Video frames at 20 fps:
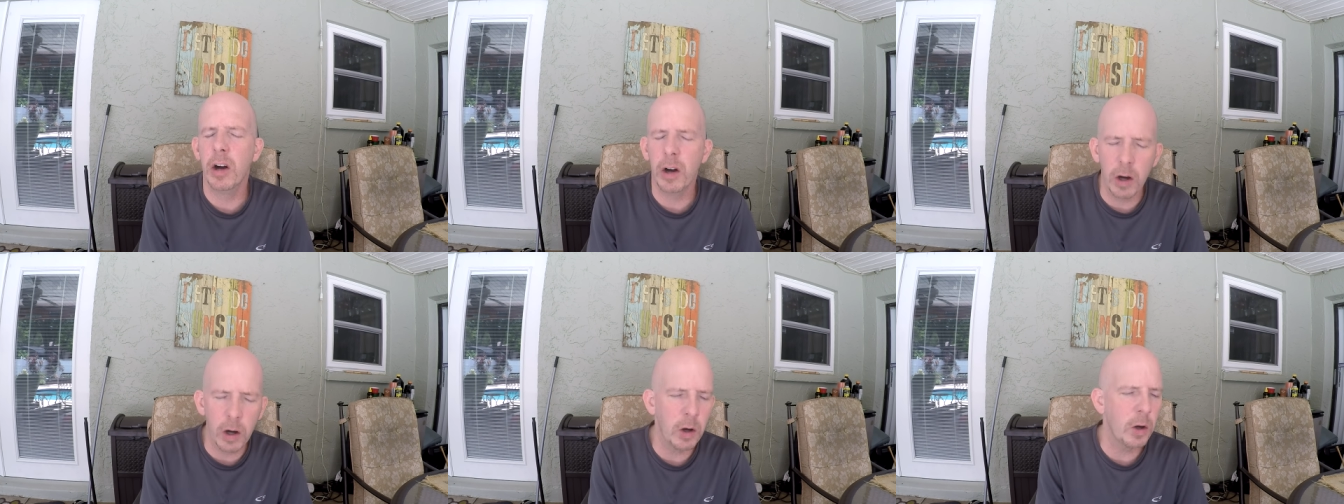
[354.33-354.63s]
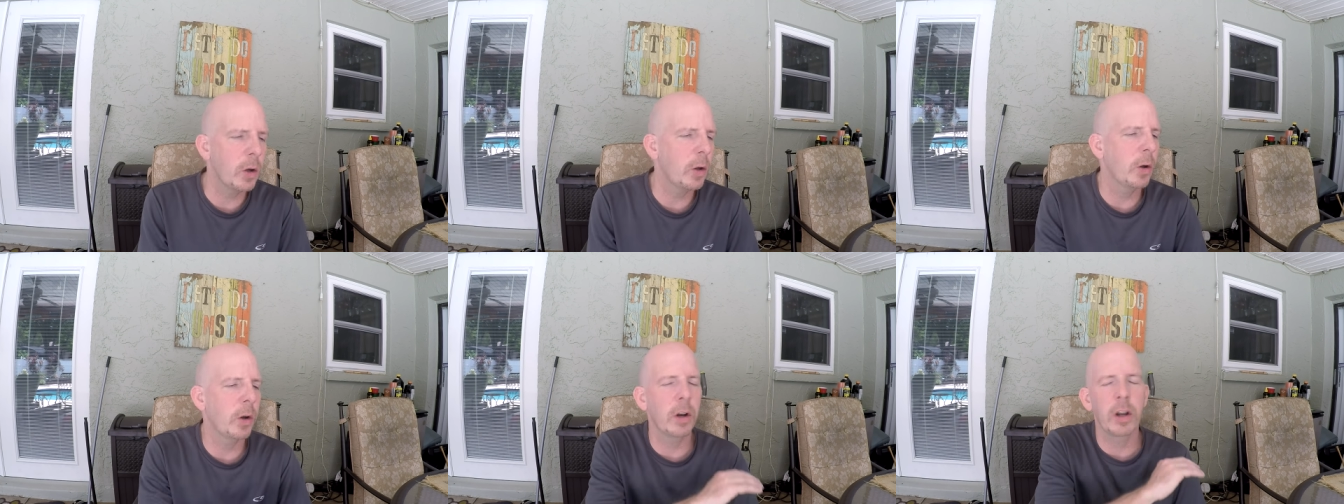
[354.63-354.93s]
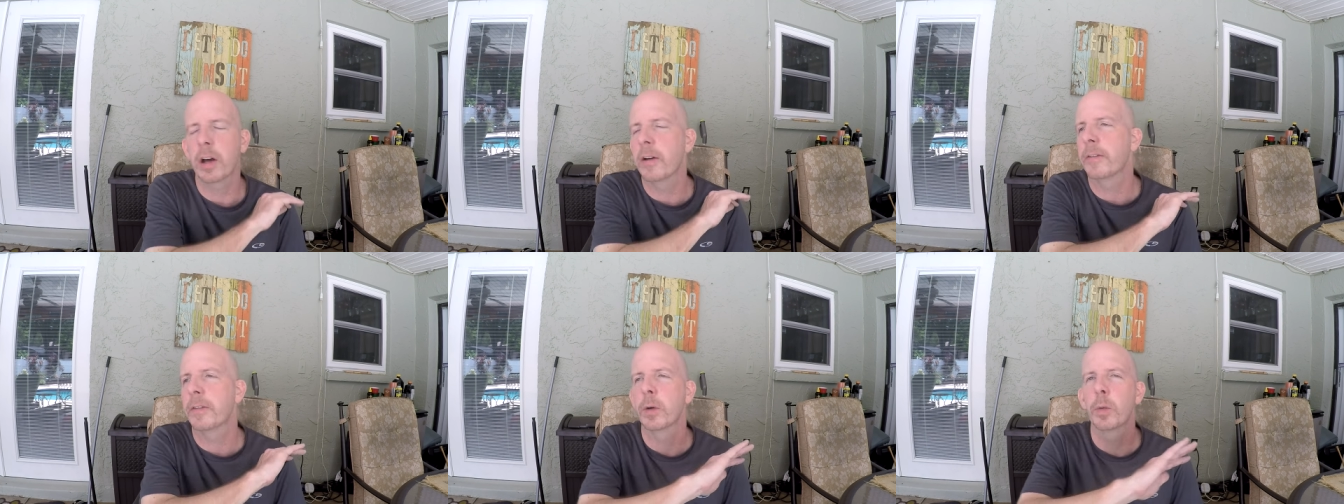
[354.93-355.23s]

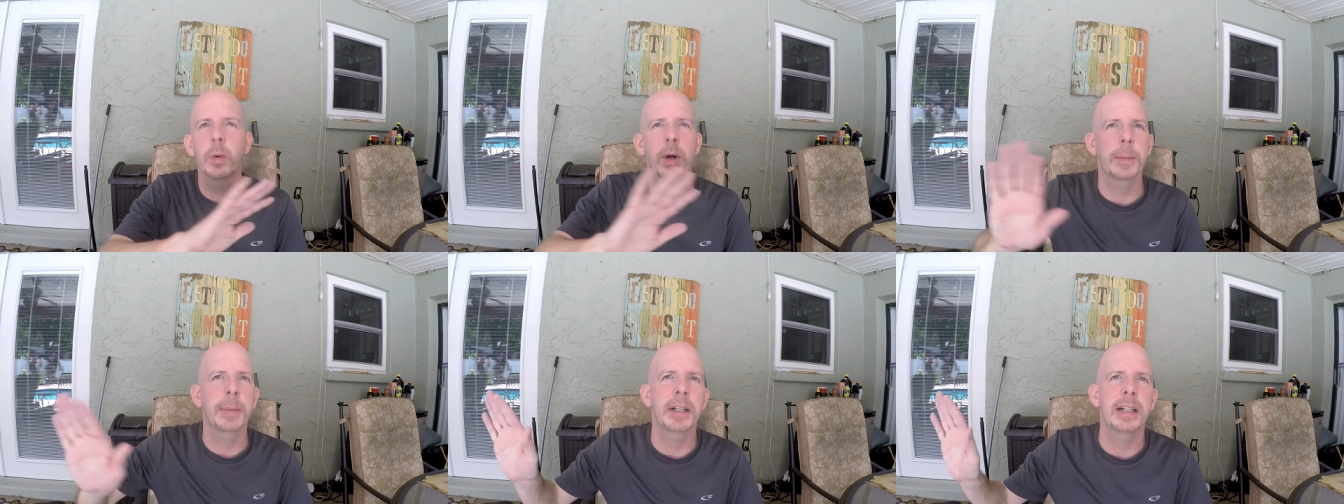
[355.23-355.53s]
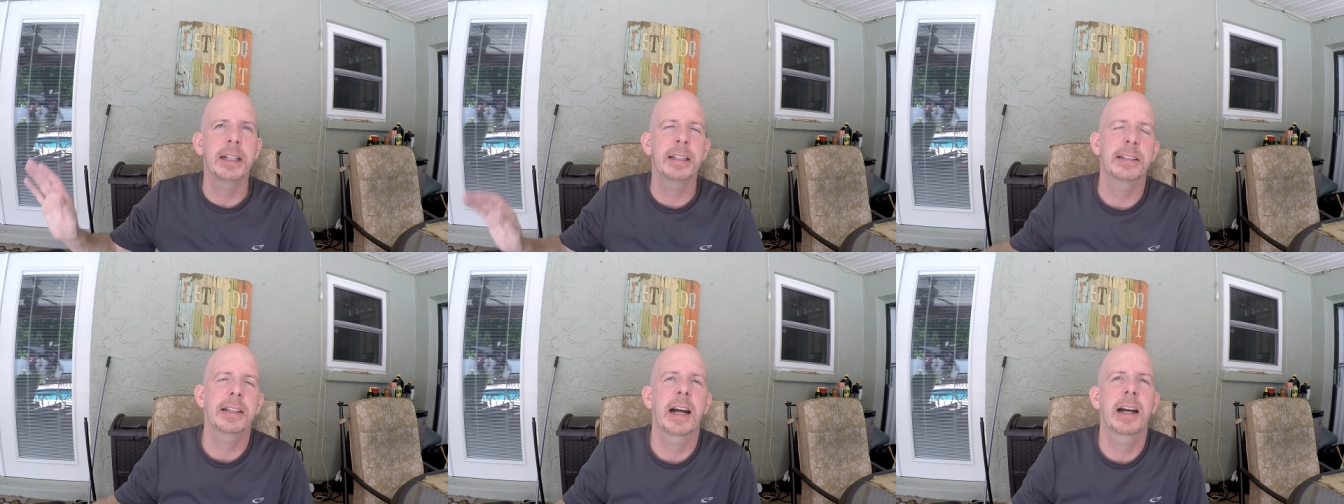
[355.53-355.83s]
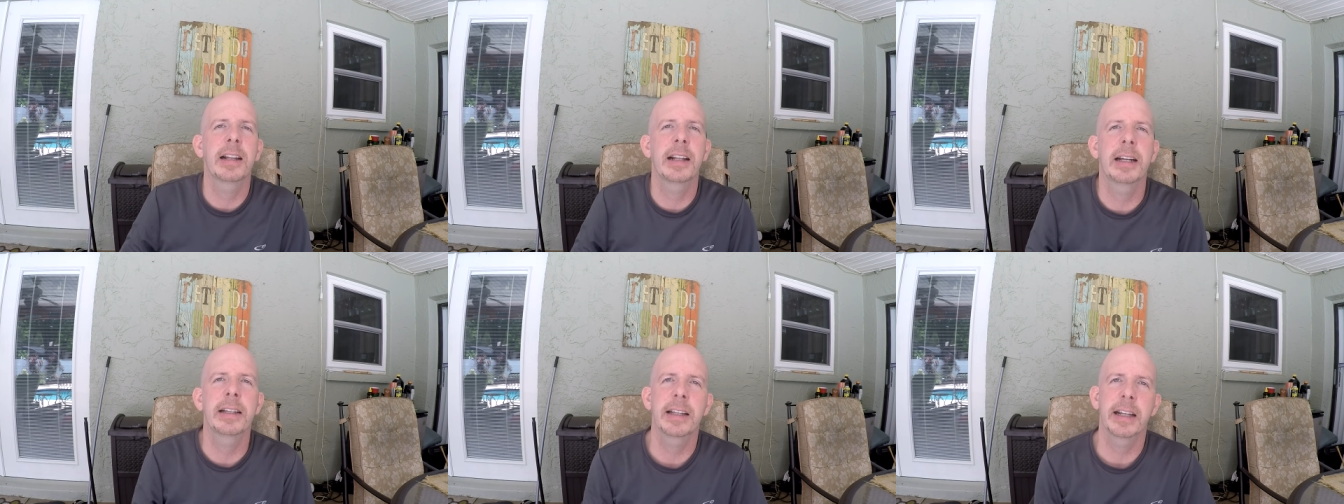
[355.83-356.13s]
all of the women in
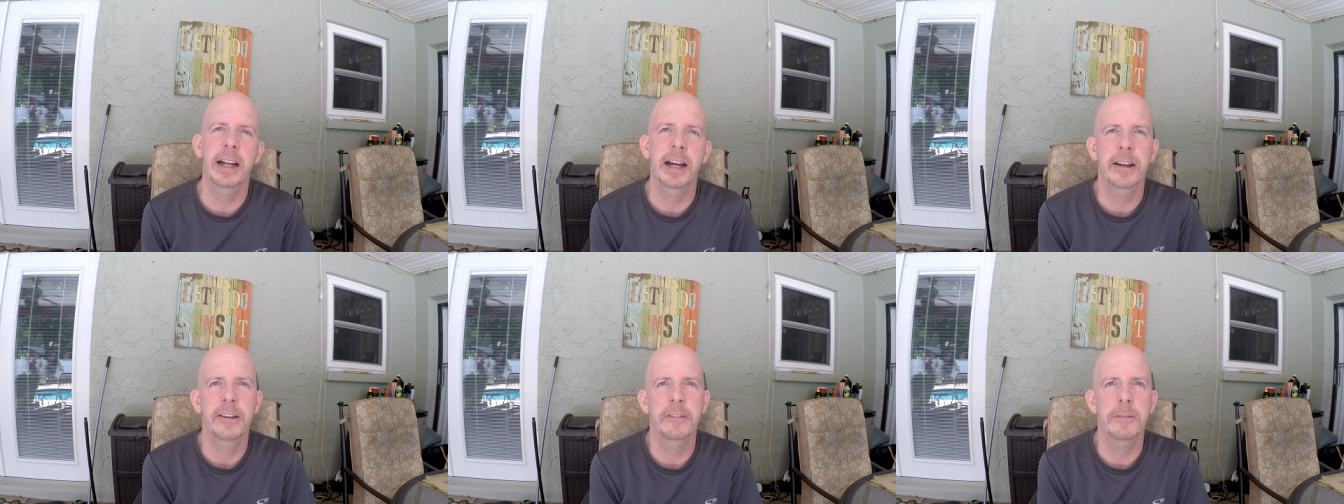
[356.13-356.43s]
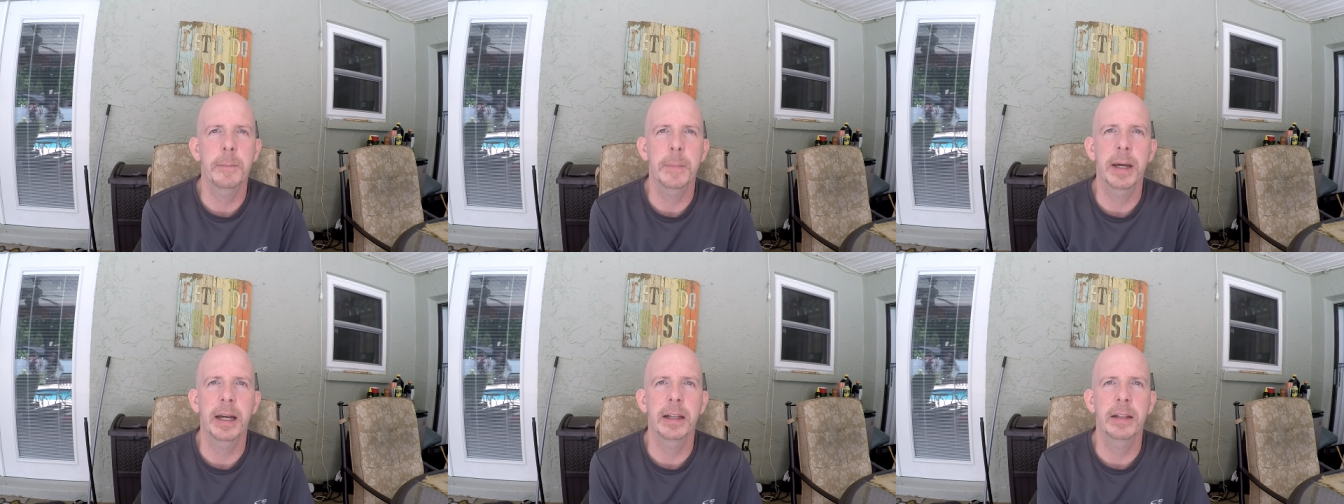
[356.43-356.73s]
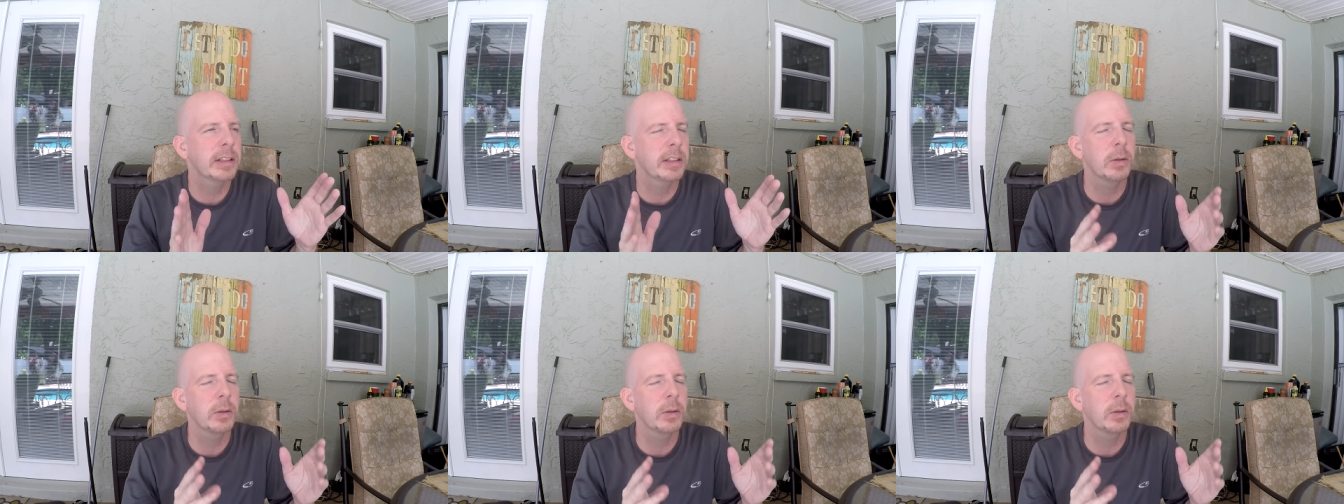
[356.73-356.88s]
Thailand that I have met.